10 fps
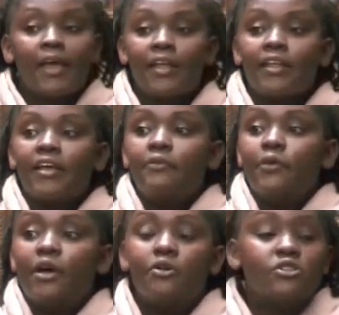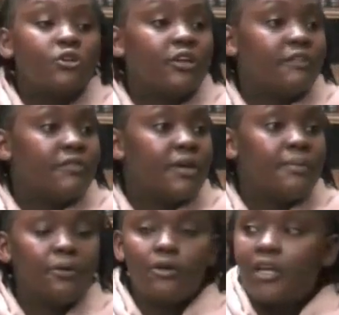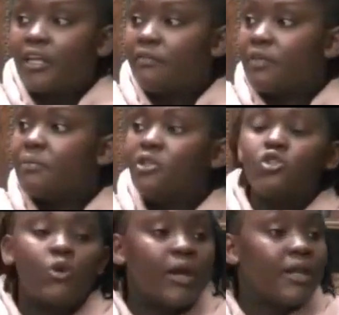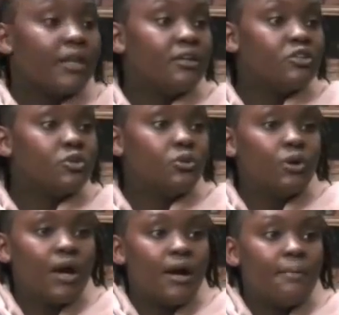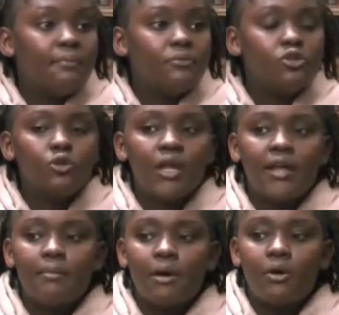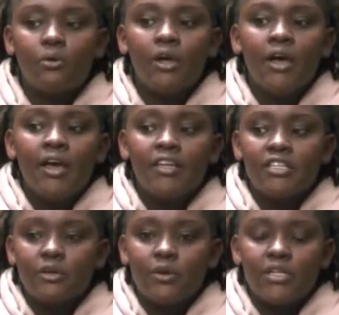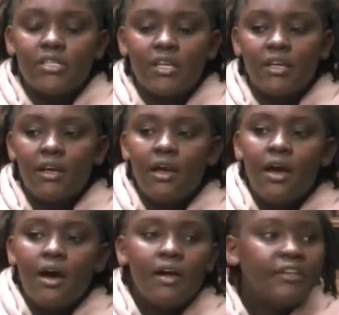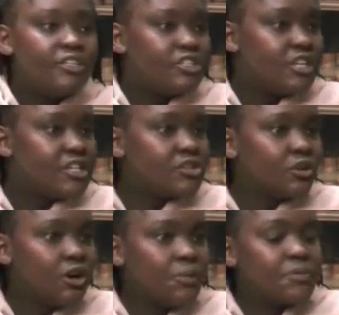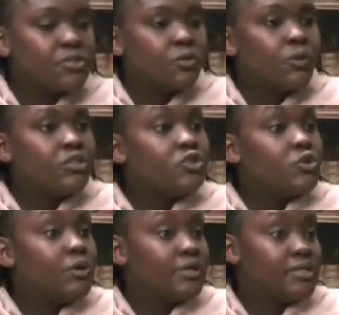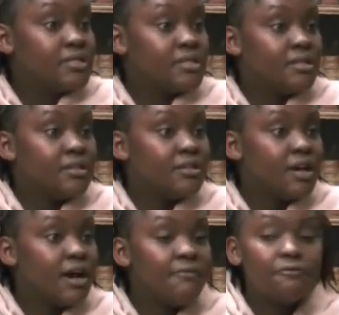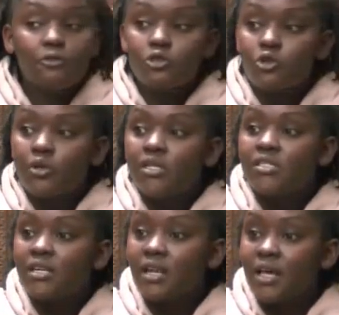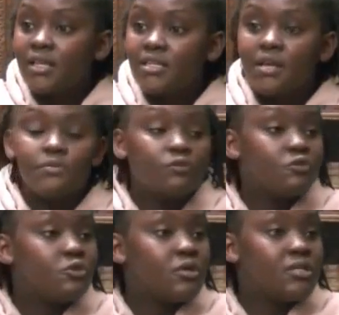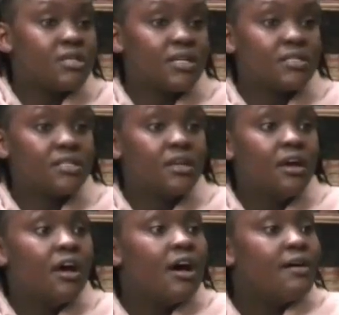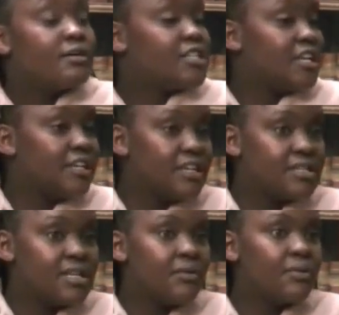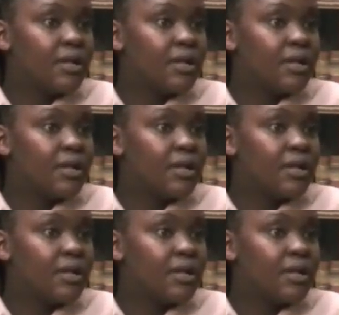And then we are also gonna give them the training to learn about integrating indigenous crops with trees, fruit trees and other types of trees that 10 years down